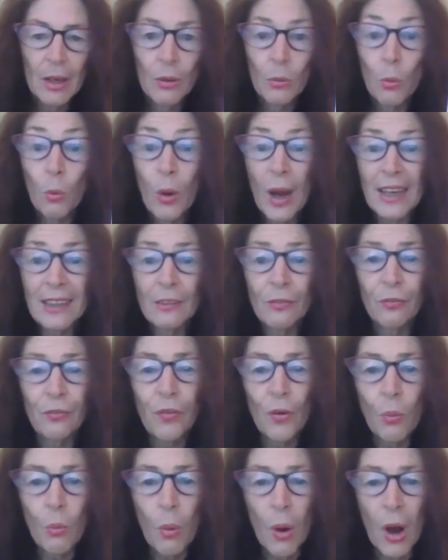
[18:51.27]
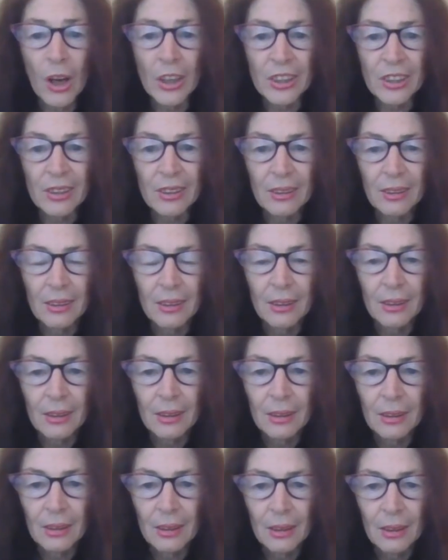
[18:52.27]
Wait for what?
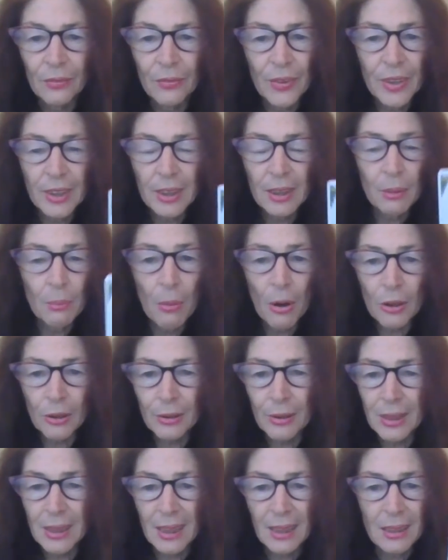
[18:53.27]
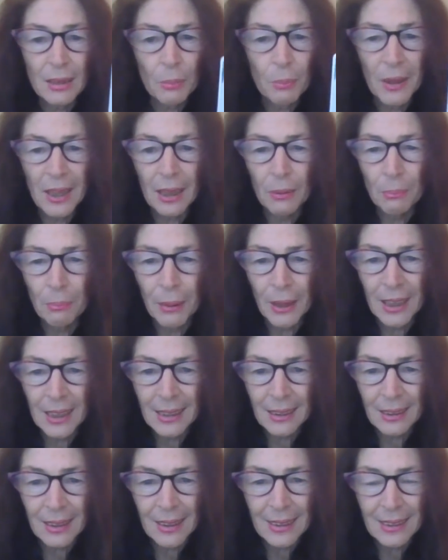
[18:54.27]
For the democracy to be
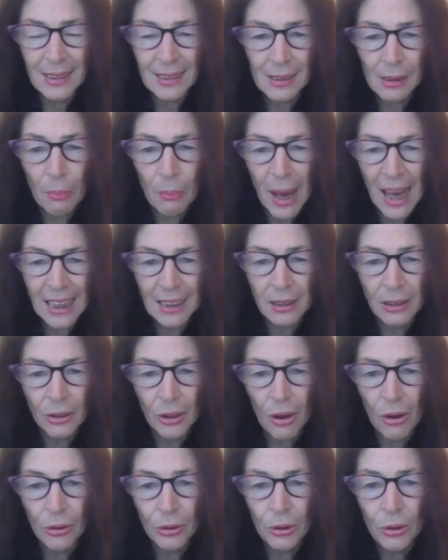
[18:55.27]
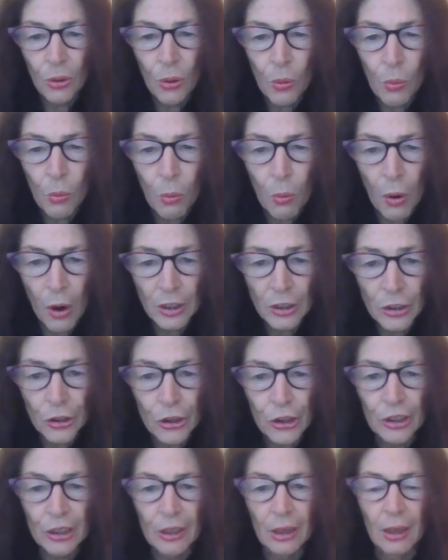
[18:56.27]
completely dismantled on your
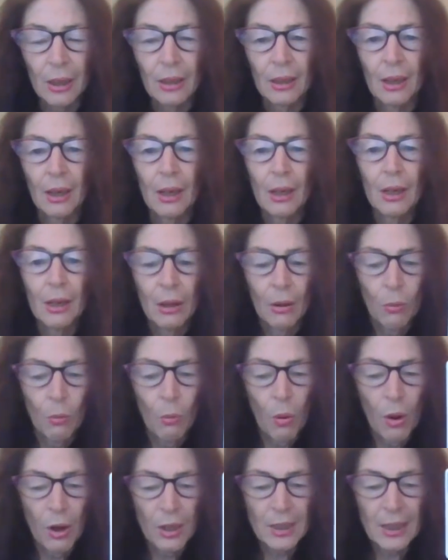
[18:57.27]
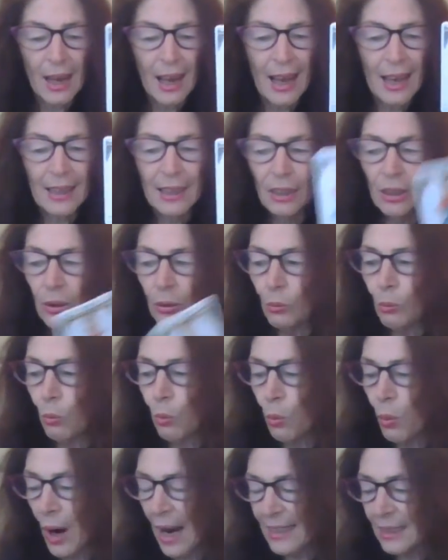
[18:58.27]
watch? What are you
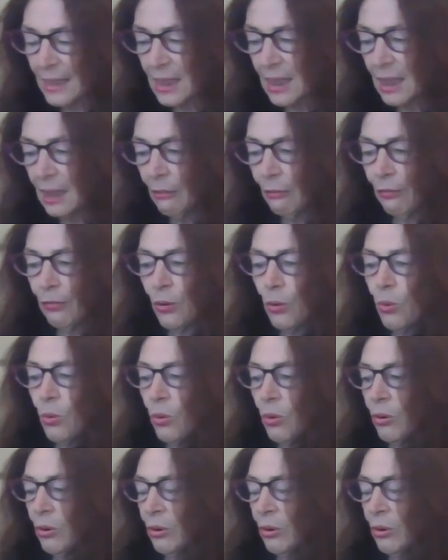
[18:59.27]
waiting for?